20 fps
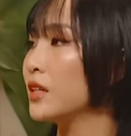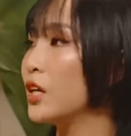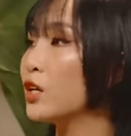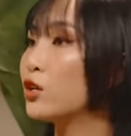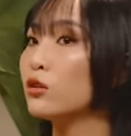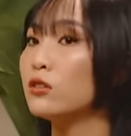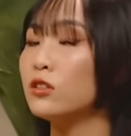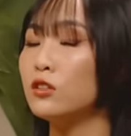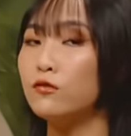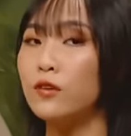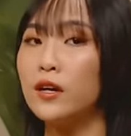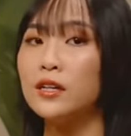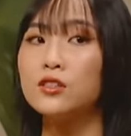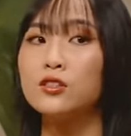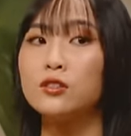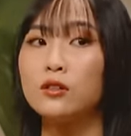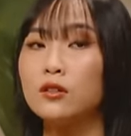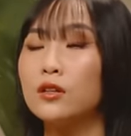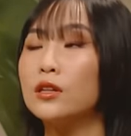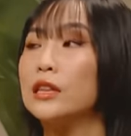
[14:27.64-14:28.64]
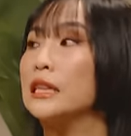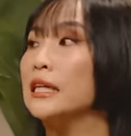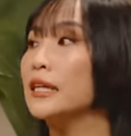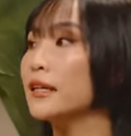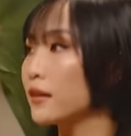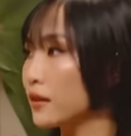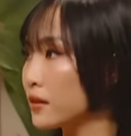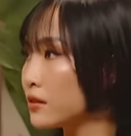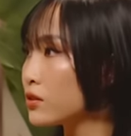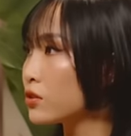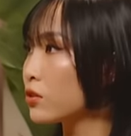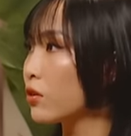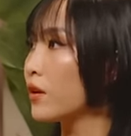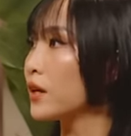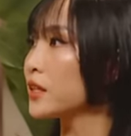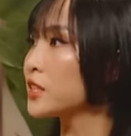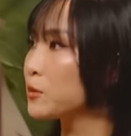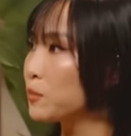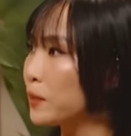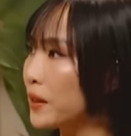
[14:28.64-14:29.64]
It could define certain things or
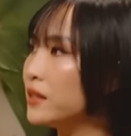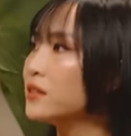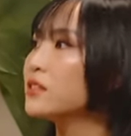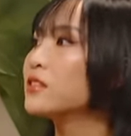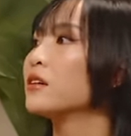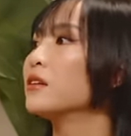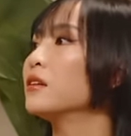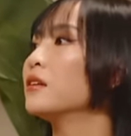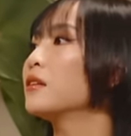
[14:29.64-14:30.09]
explain certain